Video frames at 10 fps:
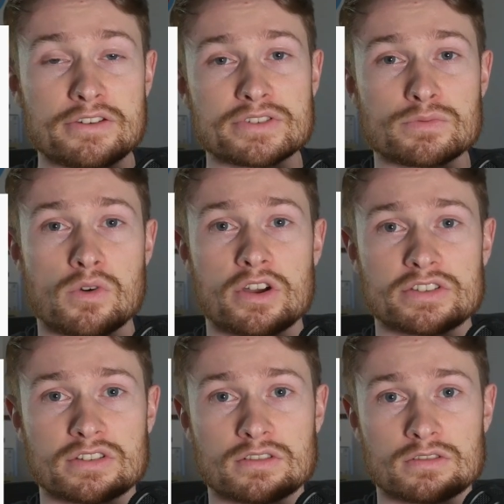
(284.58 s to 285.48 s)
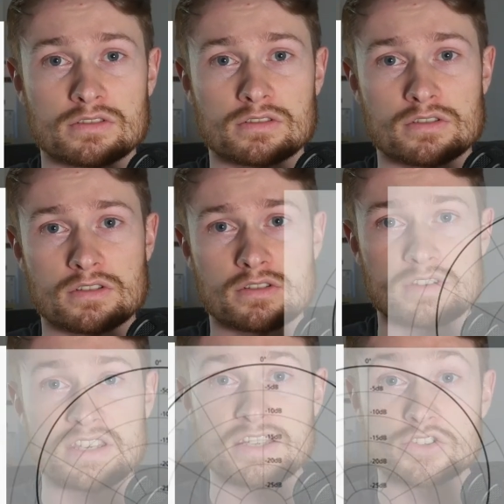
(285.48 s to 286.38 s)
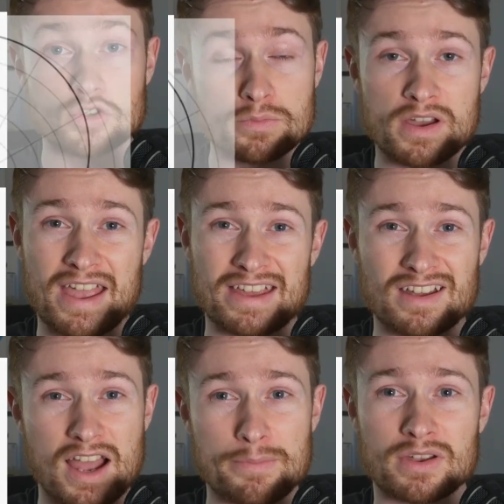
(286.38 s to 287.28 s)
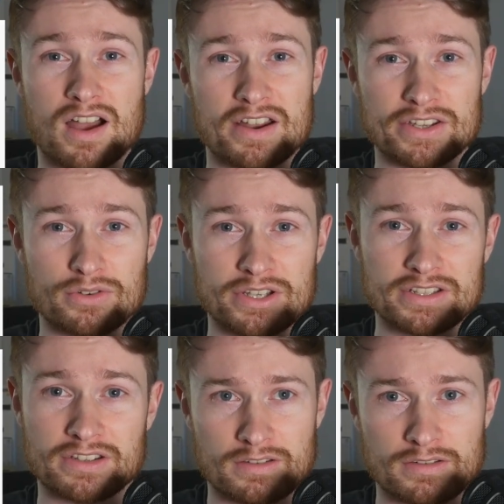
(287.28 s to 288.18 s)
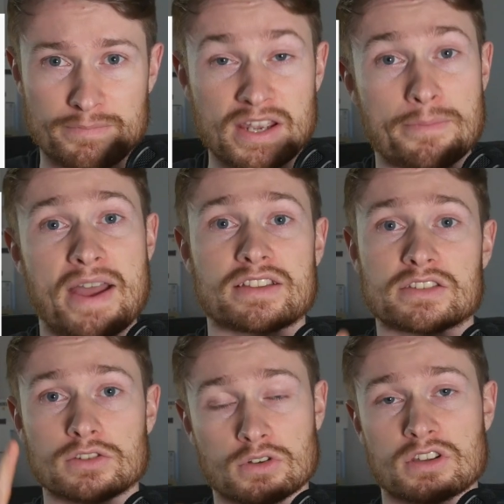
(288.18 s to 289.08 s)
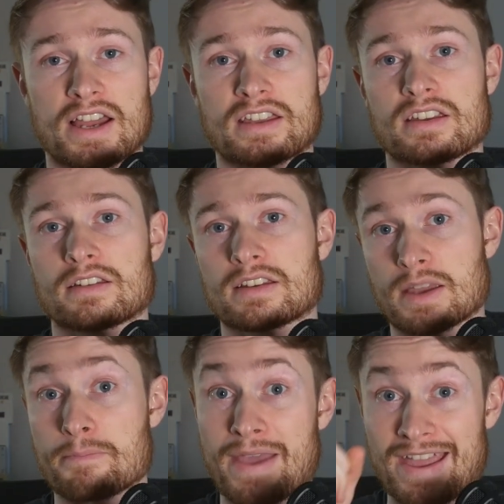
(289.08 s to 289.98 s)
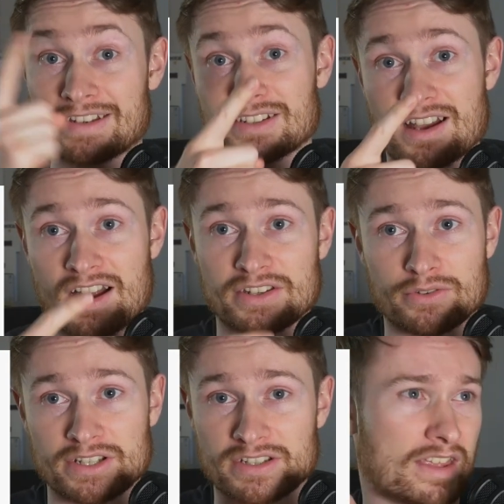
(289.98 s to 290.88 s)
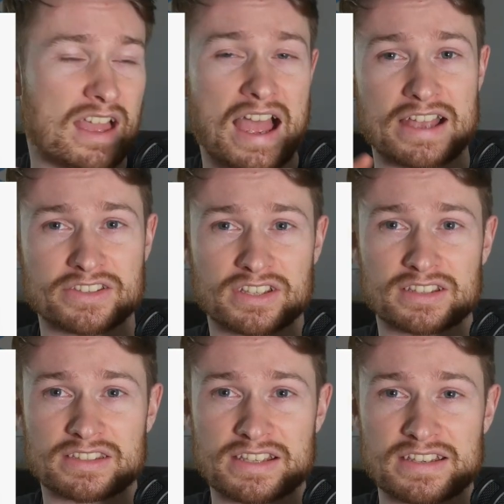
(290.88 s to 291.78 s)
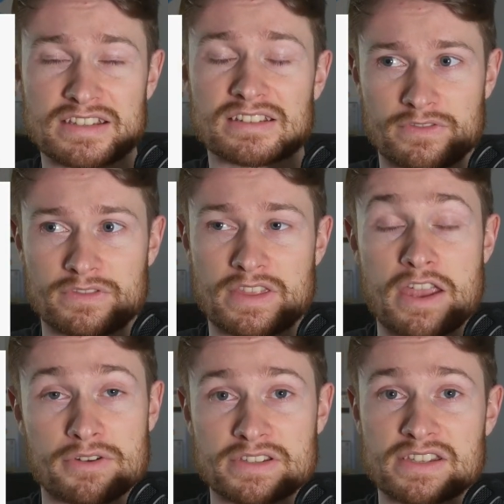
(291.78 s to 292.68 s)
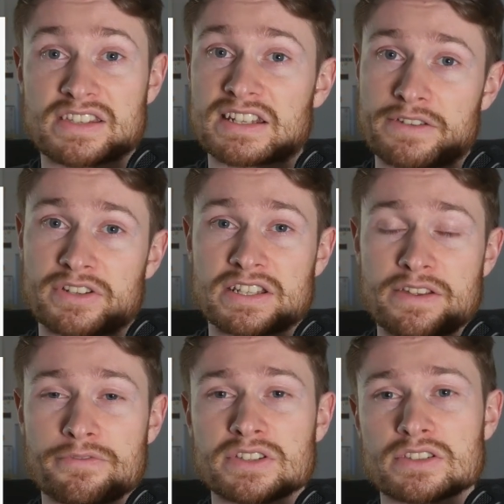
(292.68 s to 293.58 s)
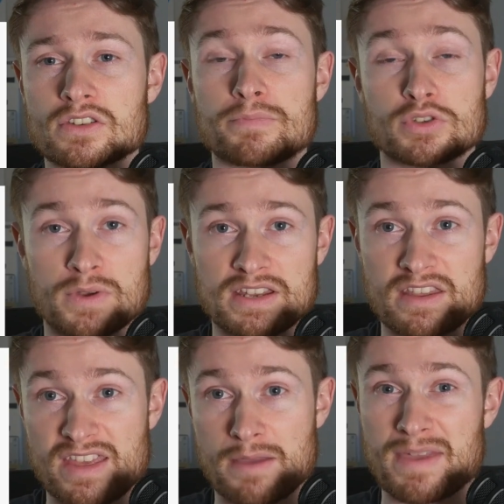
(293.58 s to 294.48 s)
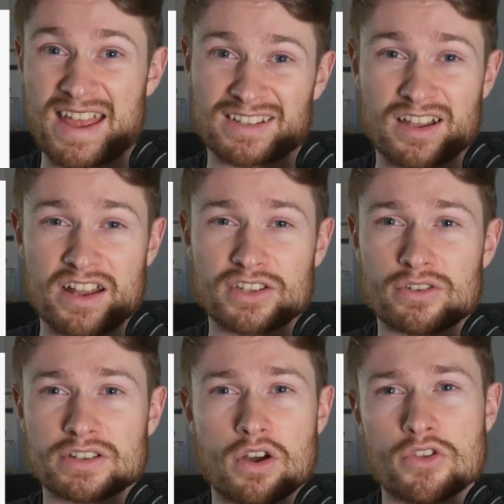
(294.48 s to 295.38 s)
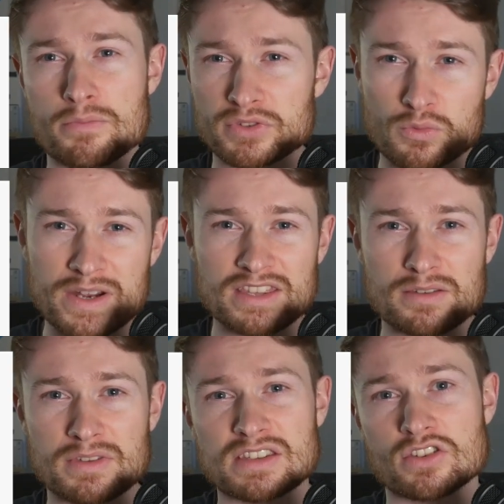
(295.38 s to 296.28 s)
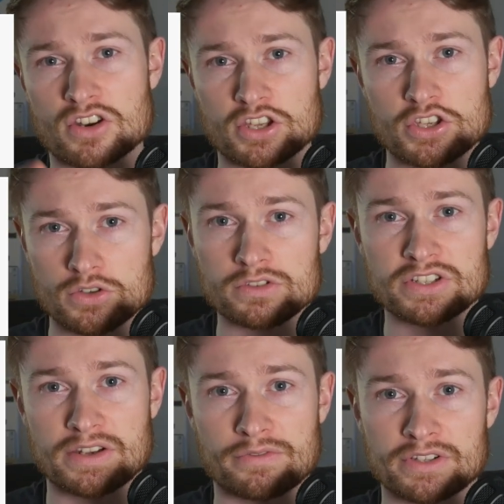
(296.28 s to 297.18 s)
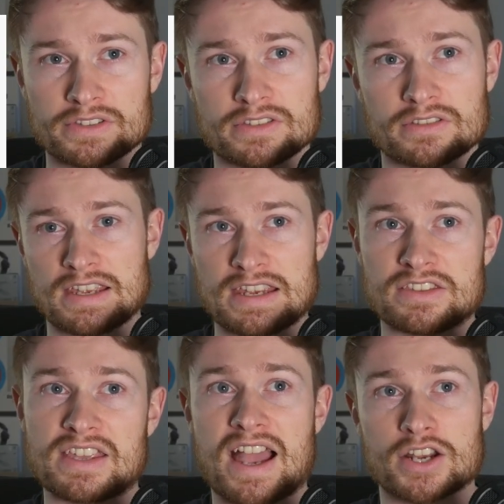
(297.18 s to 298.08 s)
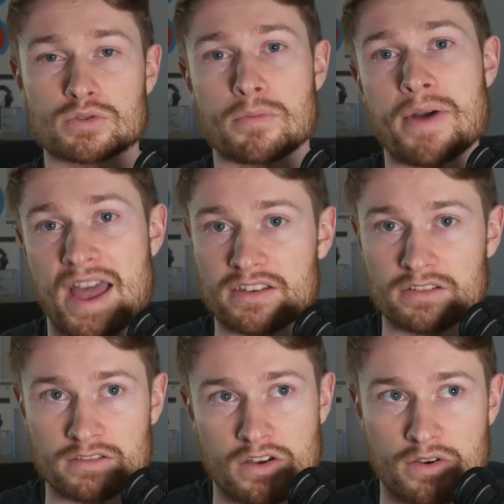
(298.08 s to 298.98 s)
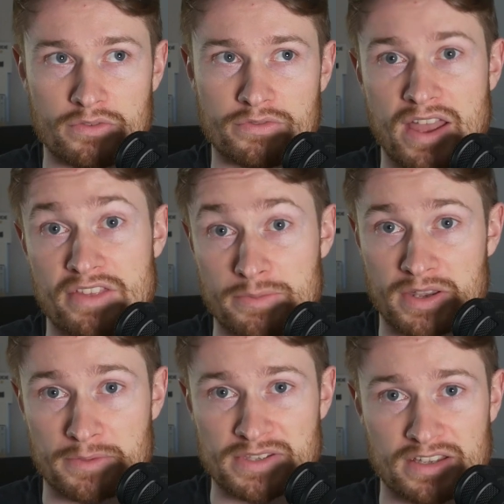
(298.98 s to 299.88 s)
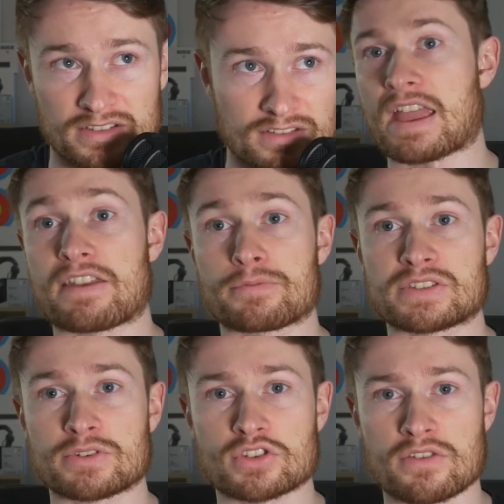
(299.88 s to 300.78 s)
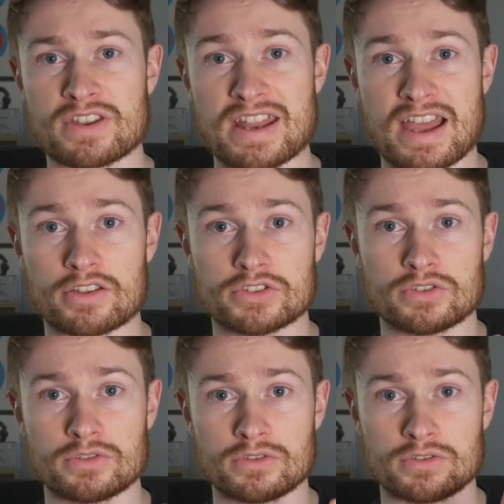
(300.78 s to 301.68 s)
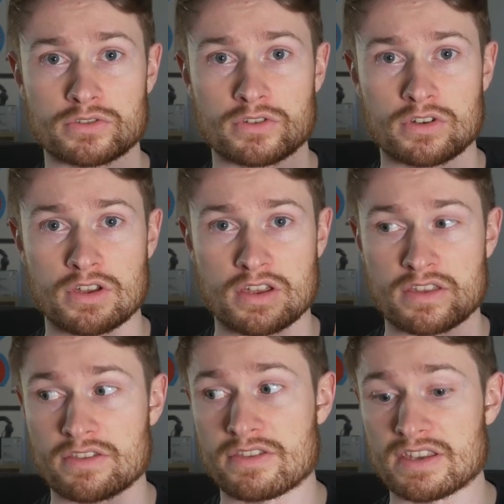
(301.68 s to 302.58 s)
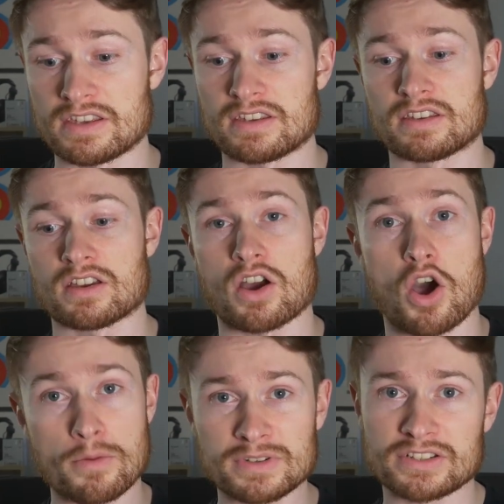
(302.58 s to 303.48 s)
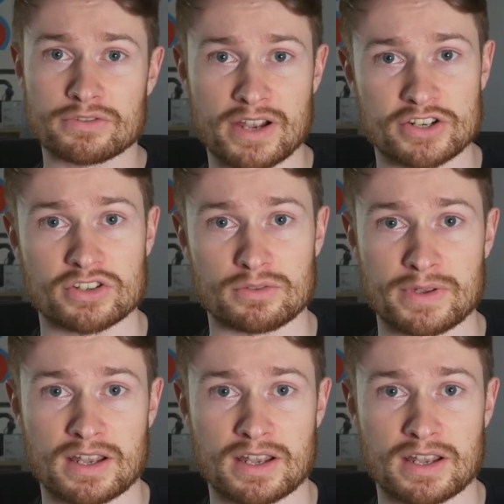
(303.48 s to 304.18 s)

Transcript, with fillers: is what the super and hypercardioid pickup patterns look like compared to cardioid. As you can see, there is a significant difference between them and cardioid, although between them there's not a huge difference in the actual pattern of how they pick up sound. And if we switch over now to the omnidirectional